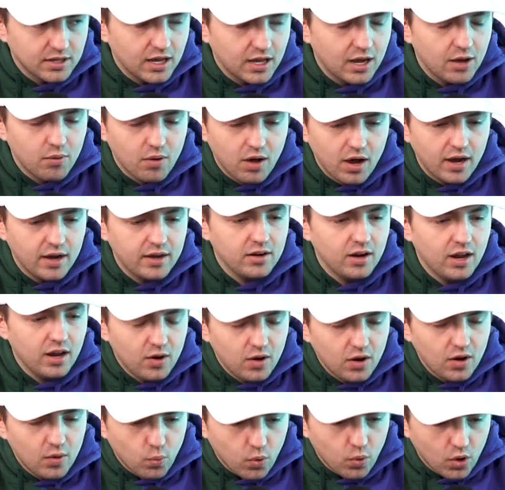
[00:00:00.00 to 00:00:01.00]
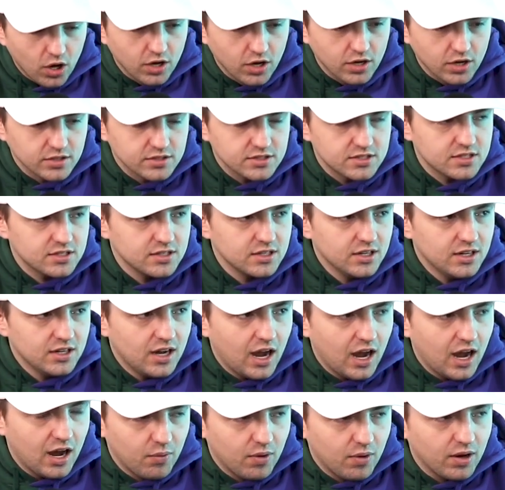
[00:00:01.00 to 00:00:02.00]
I want words.
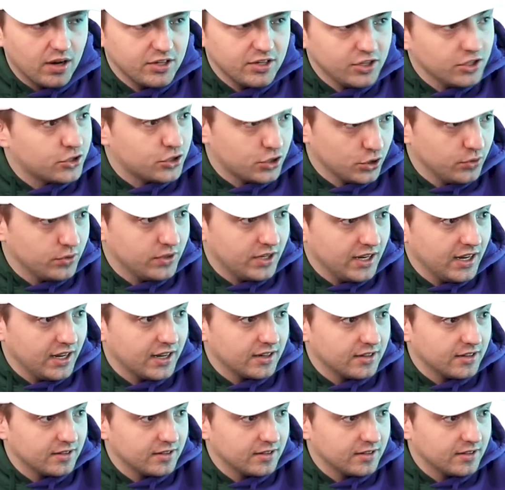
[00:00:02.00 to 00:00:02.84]
You're tuned in.